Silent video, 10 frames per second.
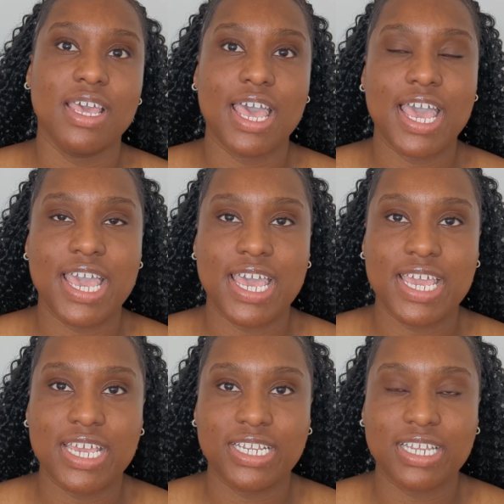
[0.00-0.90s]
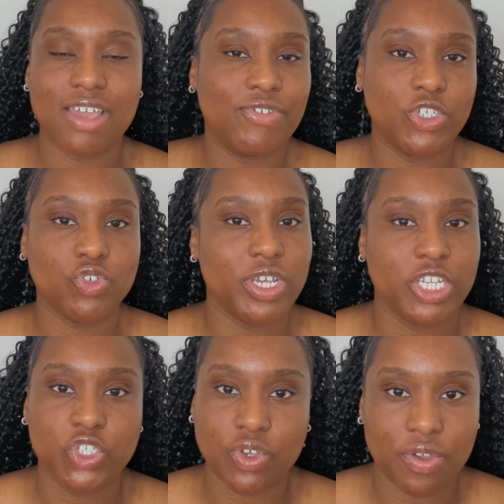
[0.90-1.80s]
and I've enjoyed
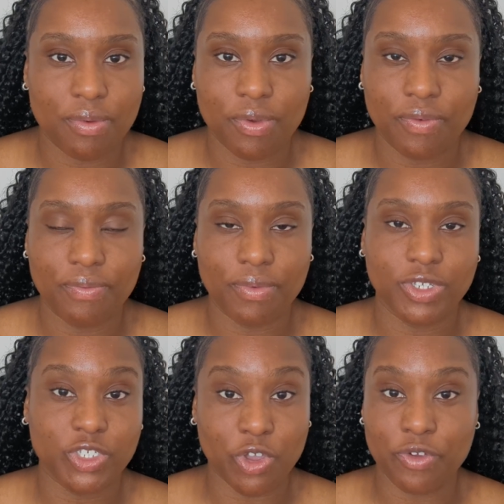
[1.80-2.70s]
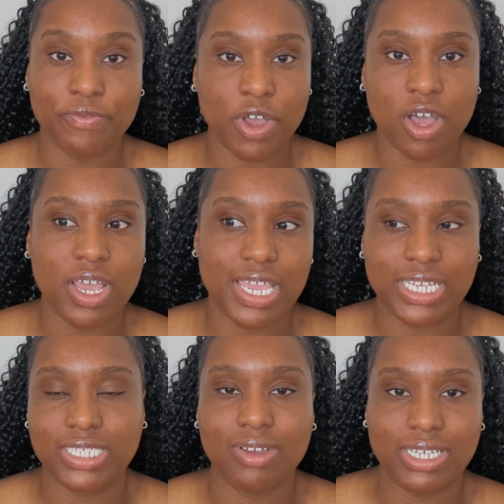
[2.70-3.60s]
it so far.
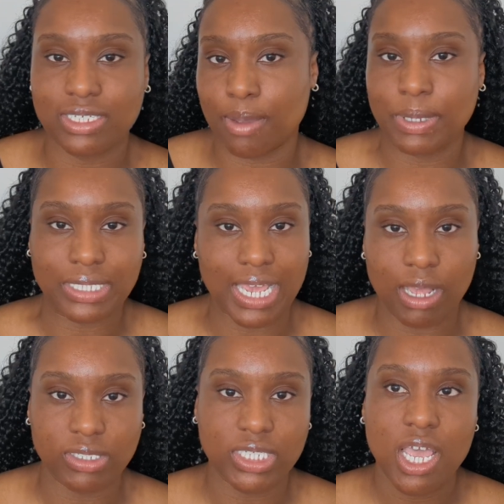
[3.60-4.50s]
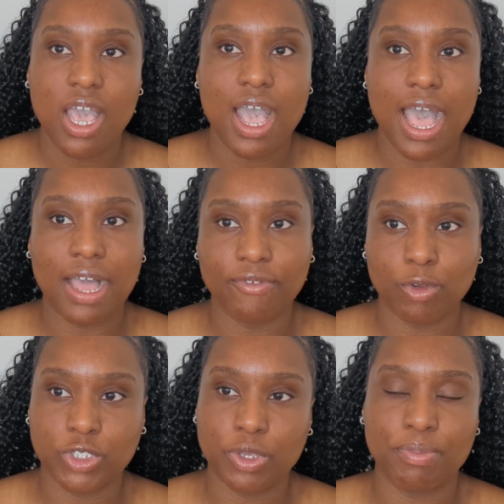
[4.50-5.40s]
It still has its up and downs. I've
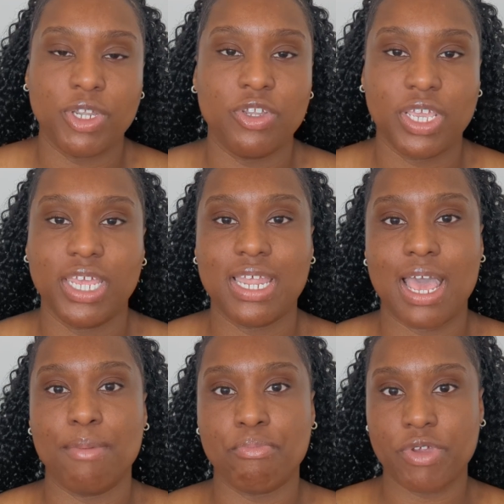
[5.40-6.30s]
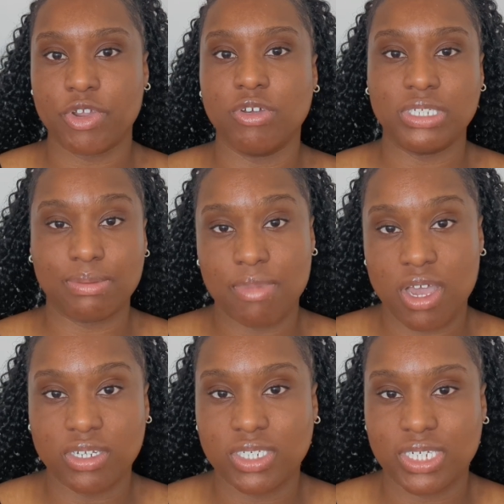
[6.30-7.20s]
also been looking at print on
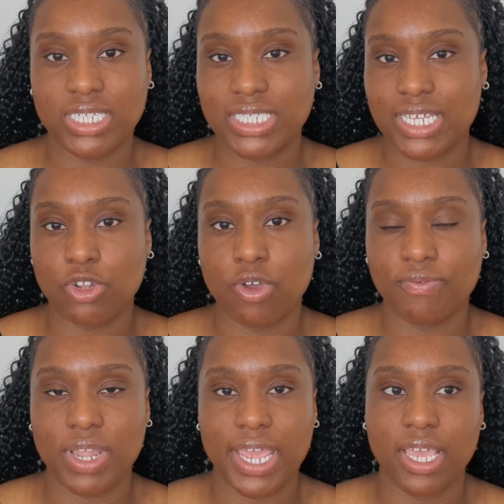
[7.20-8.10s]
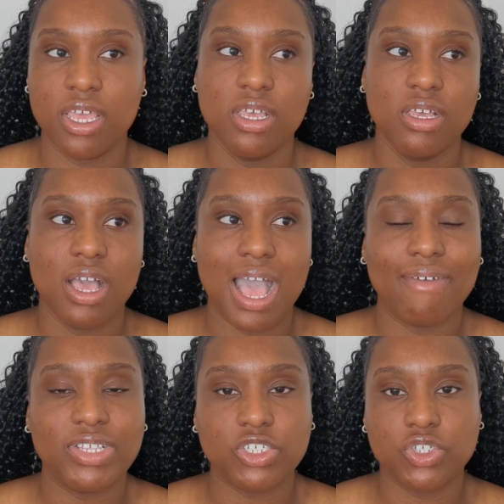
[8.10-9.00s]
demand instead of
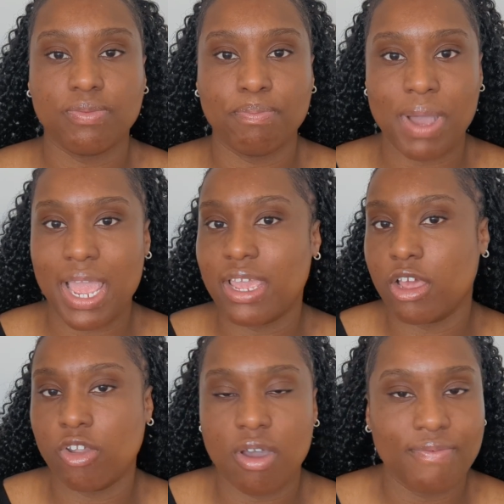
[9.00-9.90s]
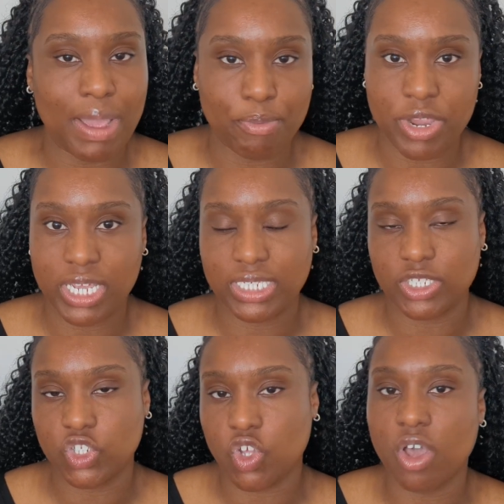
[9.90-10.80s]
having to buy a lot of fabrics
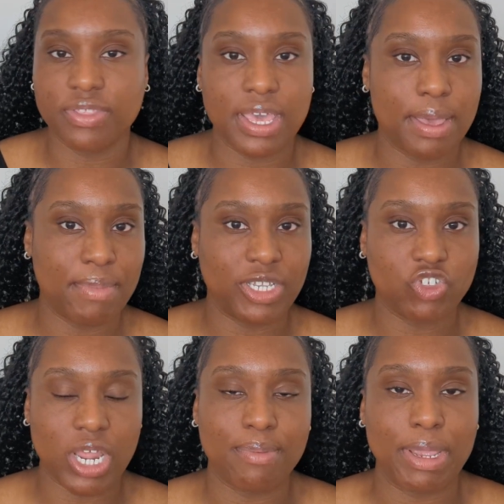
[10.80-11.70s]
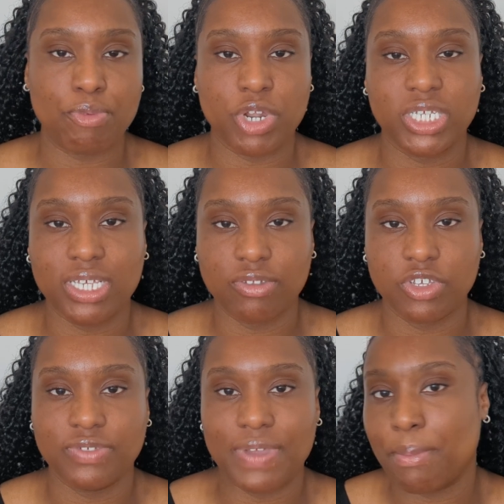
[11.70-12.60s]
and stock them and trying to make products out of
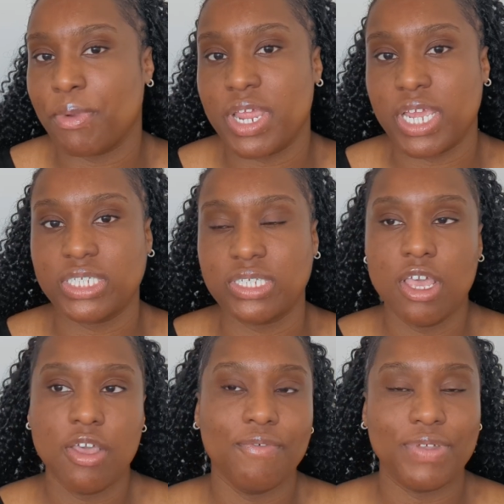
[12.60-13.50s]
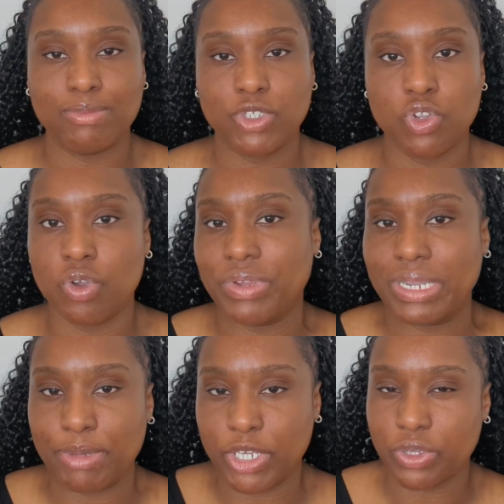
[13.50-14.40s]
those fabrics for them to not
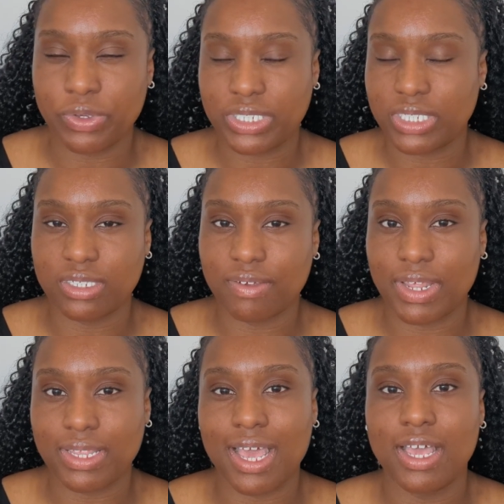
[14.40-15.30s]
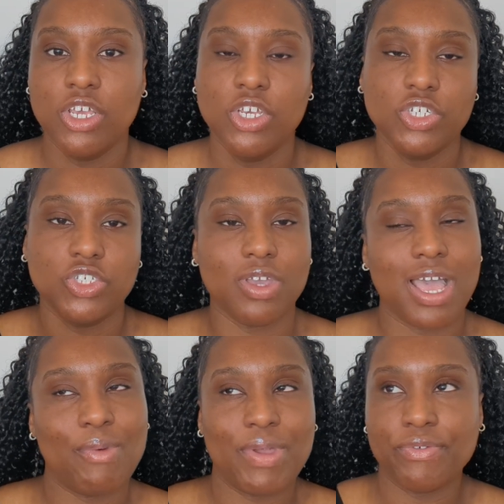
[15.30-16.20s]
really be used and stuff like that. So
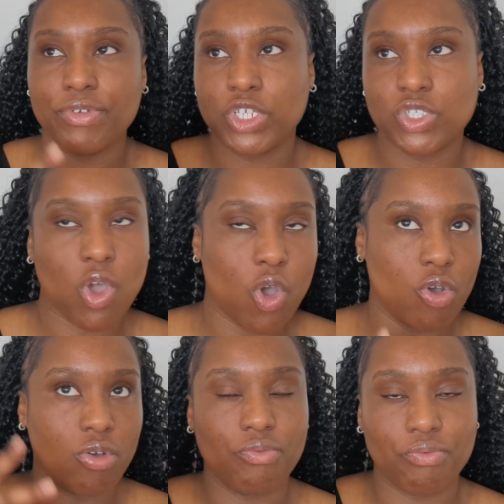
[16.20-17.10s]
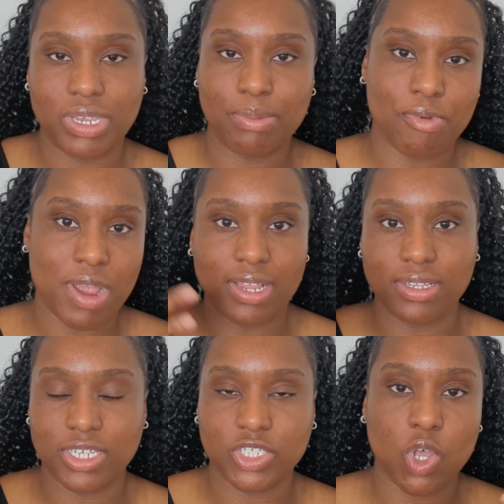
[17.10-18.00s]
I went through this whole
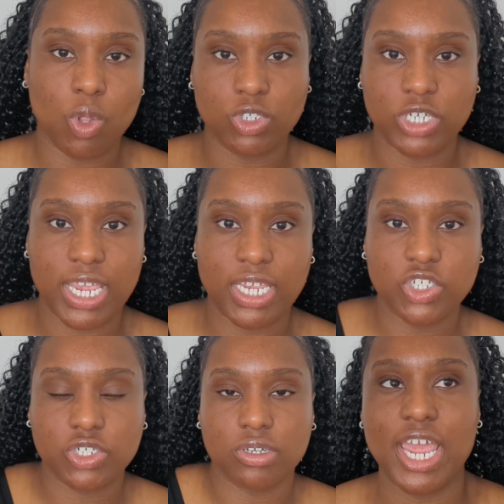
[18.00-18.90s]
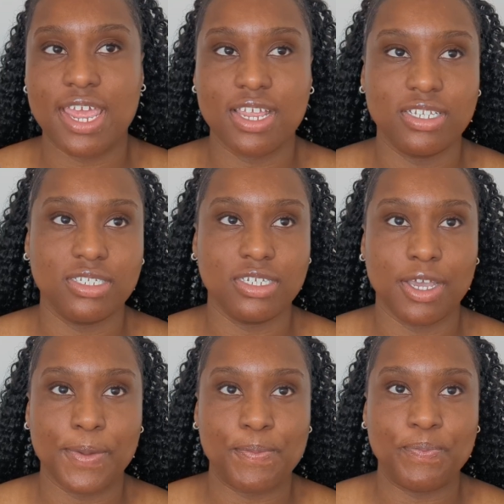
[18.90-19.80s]
rebrand, this whole change, and
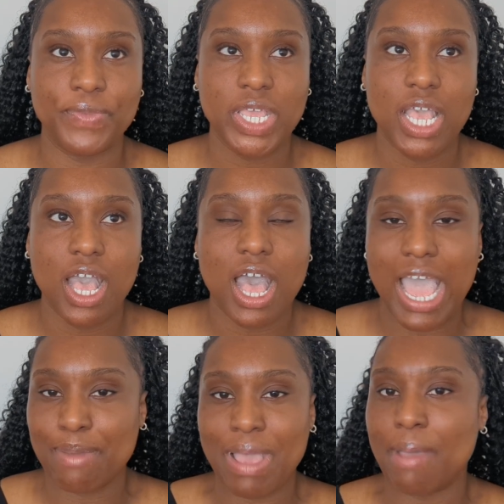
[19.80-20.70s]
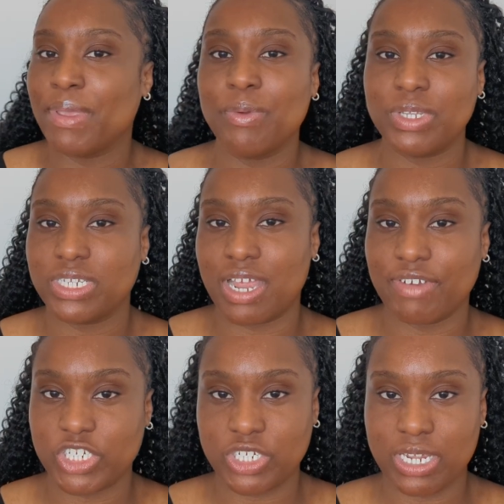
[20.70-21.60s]
I'm happy with the
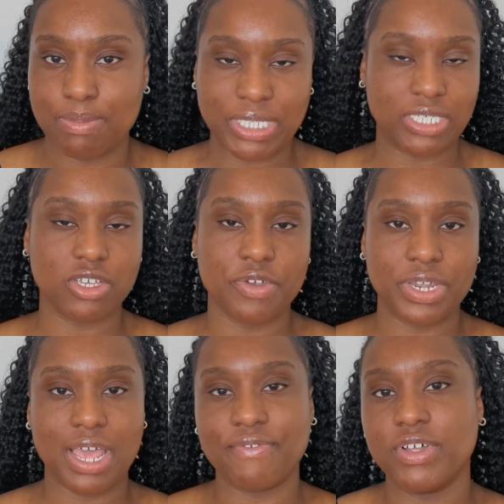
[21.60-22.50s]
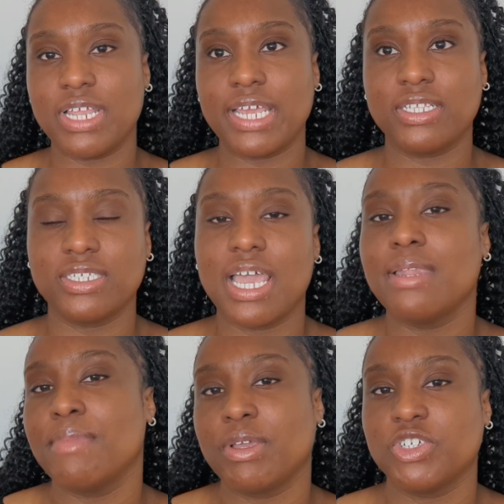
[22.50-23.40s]
direction that the business is going in. I feel Design
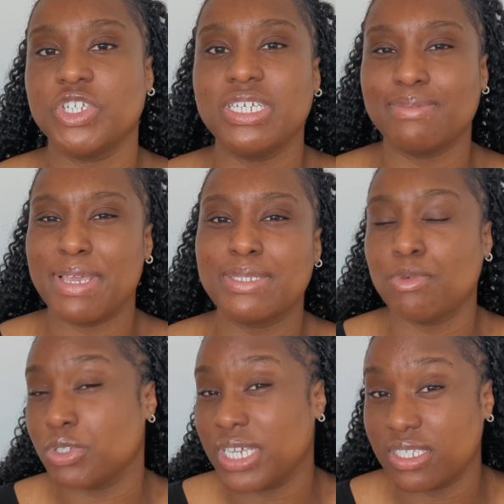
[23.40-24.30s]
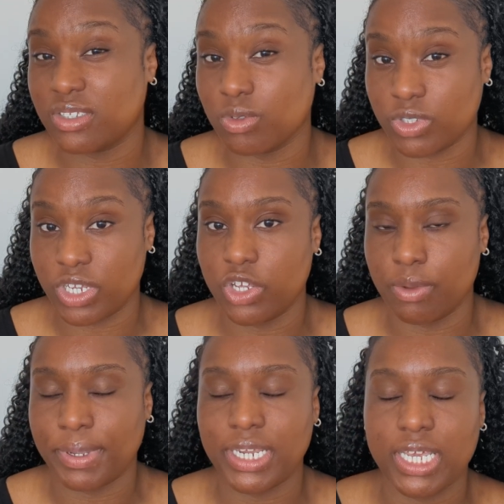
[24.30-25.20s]
and Make with Shanice makes more sense. Also
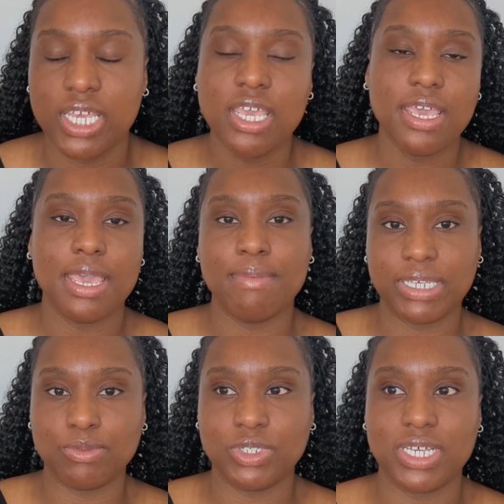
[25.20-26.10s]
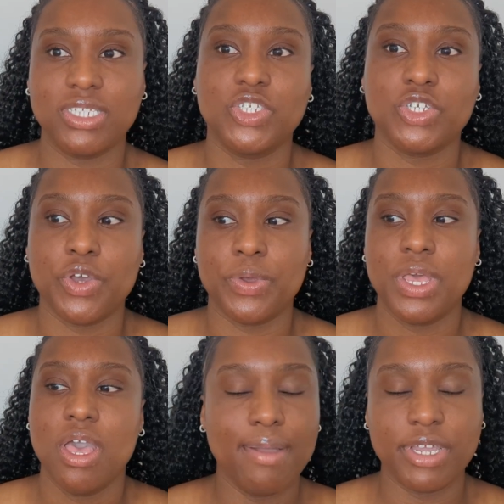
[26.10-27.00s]
economically, it makes more sense. So
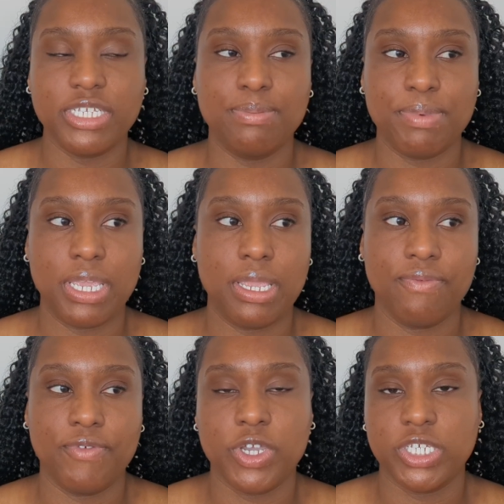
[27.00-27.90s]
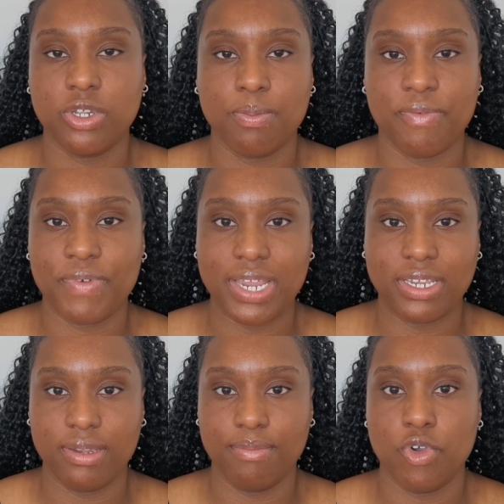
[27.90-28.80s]
I'm going to be focusing on
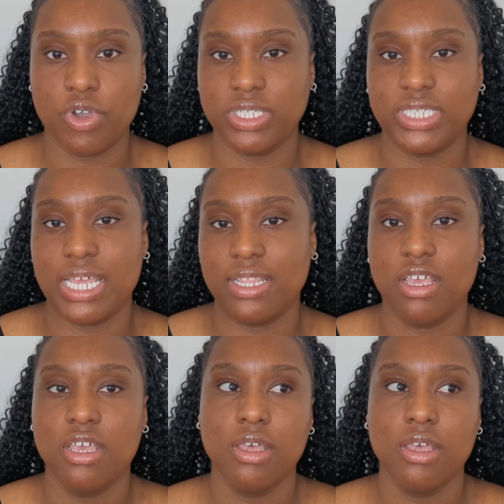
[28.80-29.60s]
providing more content